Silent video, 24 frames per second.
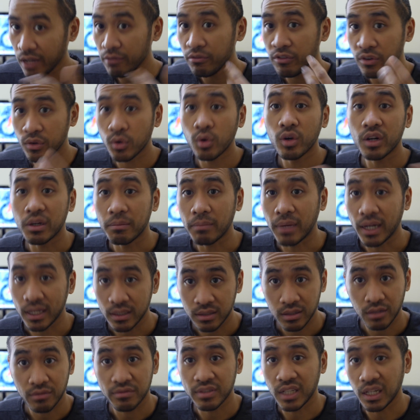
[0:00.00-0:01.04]
I've recorded
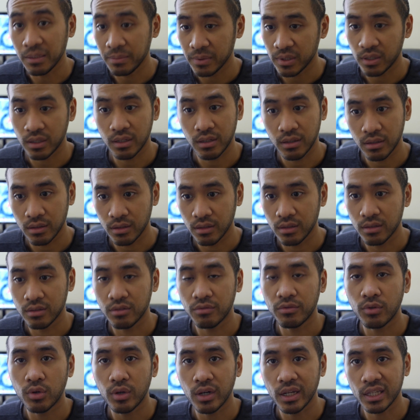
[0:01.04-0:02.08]
myself typing on a
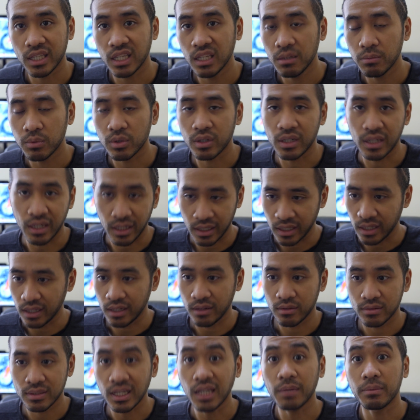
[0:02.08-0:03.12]
Dvorak keyboard
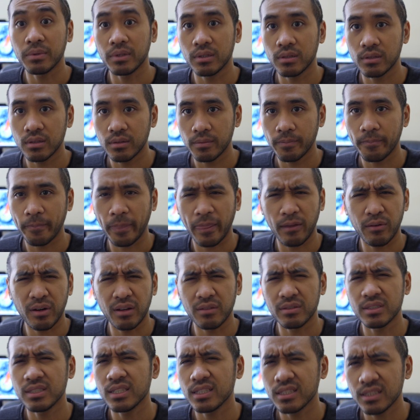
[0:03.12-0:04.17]
and typing
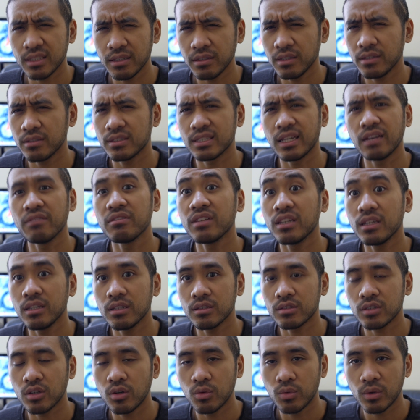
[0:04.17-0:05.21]
around 60,
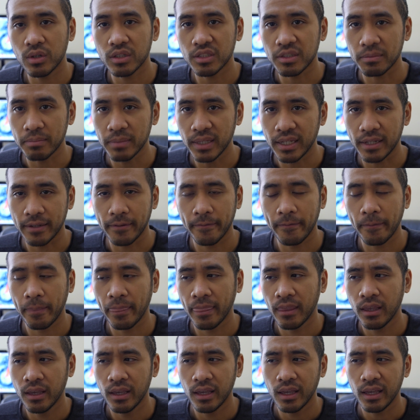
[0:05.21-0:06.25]
70 so words a minute.
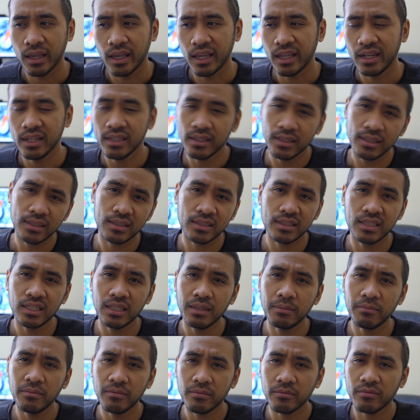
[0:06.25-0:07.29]
And it didn't
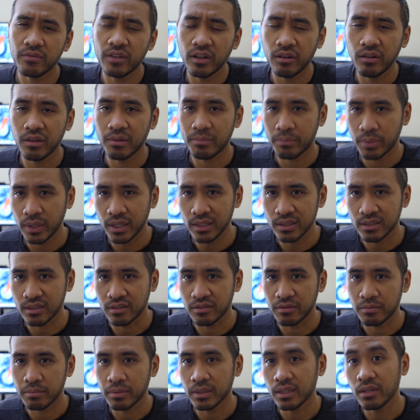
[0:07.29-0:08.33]
seem very
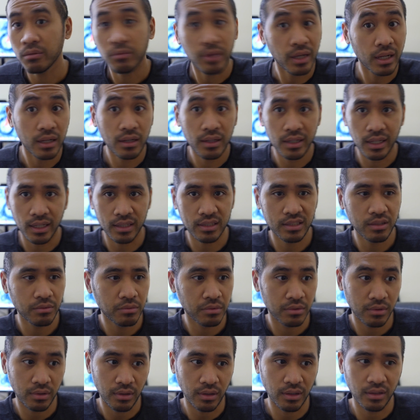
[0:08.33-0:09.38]
impressive. But then when I look at
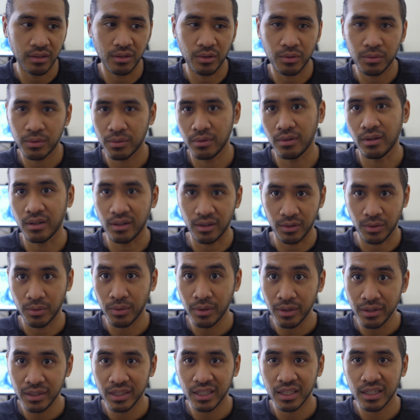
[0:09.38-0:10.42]
someone on a
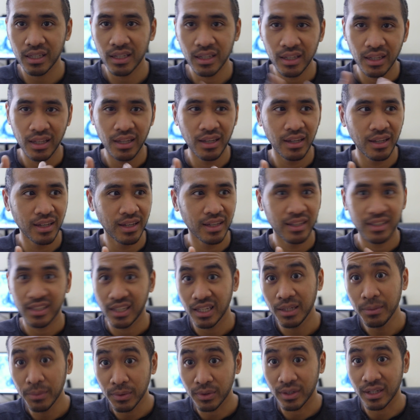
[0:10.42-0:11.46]
QWERTY
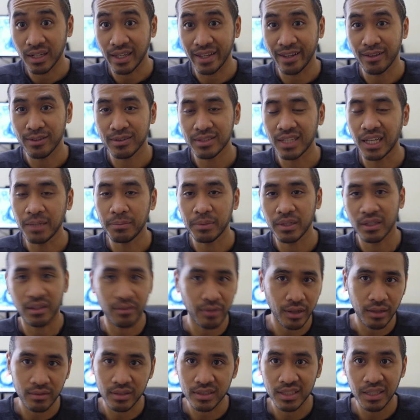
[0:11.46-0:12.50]
keyboard layout typing
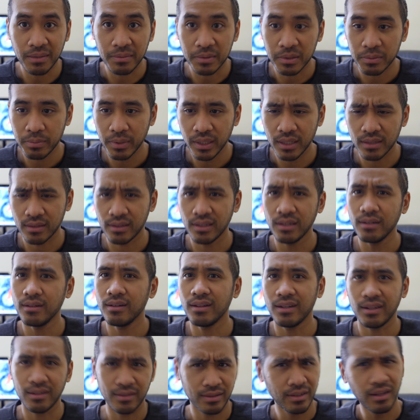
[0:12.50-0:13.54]
around the same speed,
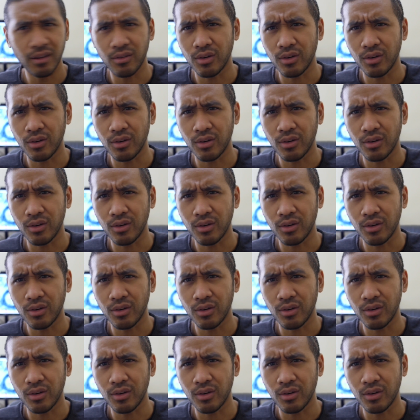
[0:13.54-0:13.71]
they're